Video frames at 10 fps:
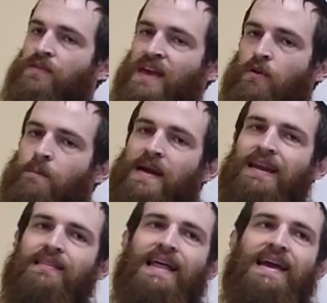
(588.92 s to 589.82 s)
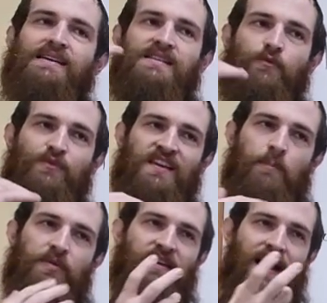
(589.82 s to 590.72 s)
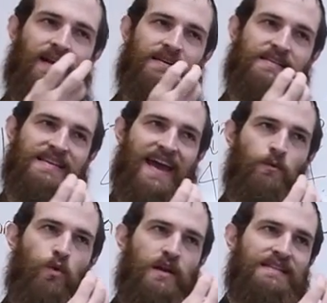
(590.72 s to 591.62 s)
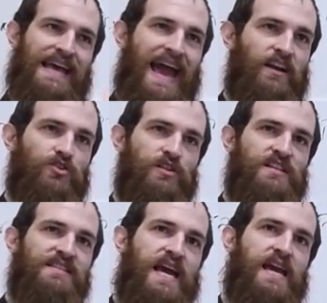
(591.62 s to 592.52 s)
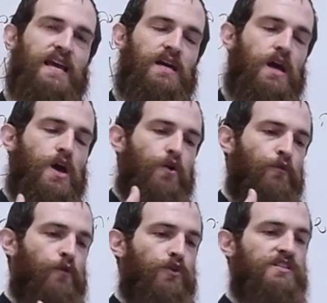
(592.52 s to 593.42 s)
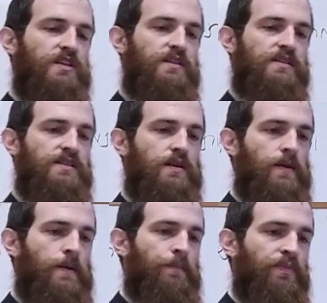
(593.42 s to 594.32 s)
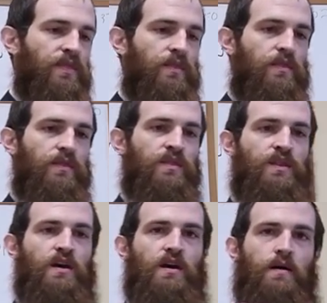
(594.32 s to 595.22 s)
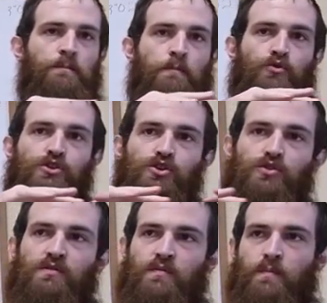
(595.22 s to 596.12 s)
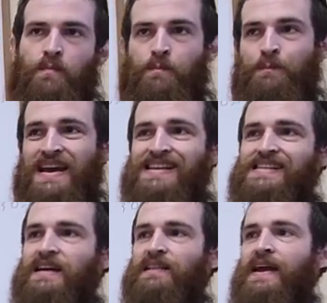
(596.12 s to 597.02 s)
there are many layers of depth to understand what it's actually saying versus the most basic